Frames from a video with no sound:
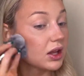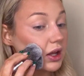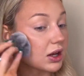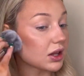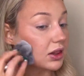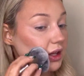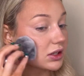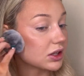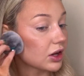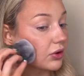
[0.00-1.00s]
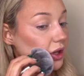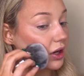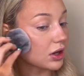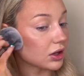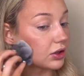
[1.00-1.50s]
and I like to go in
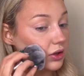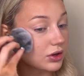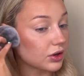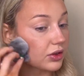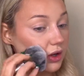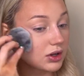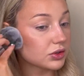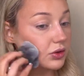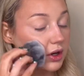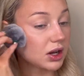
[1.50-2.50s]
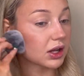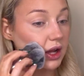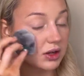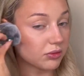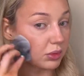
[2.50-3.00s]
under the contour and
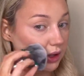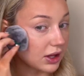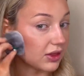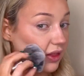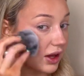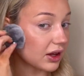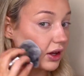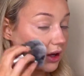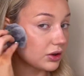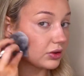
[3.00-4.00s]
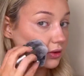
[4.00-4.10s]
kind of blend that out